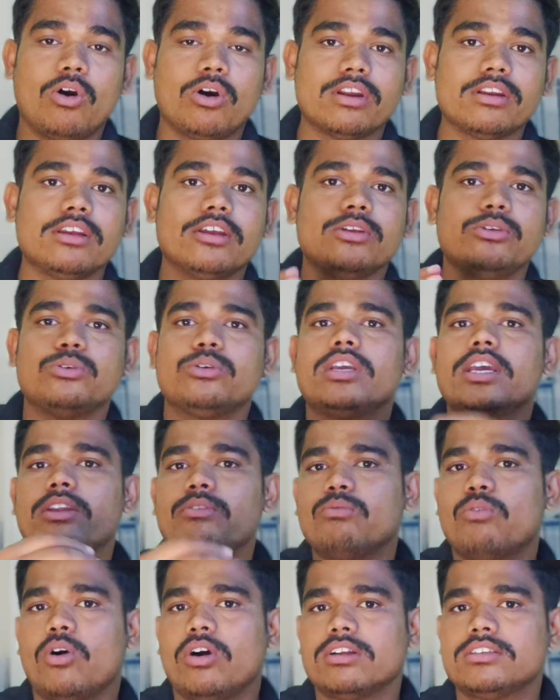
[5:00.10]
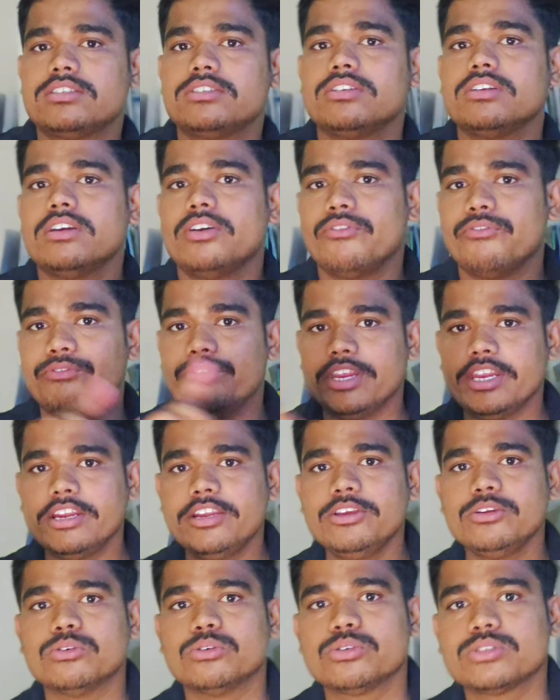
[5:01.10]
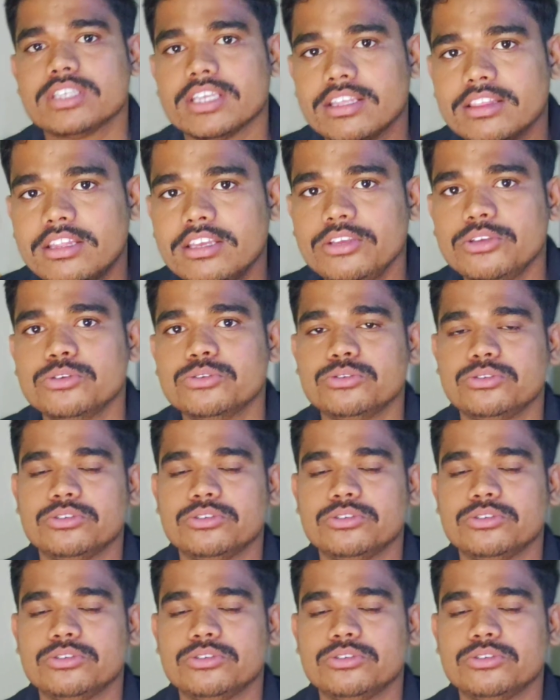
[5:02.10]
or you can watch videos in the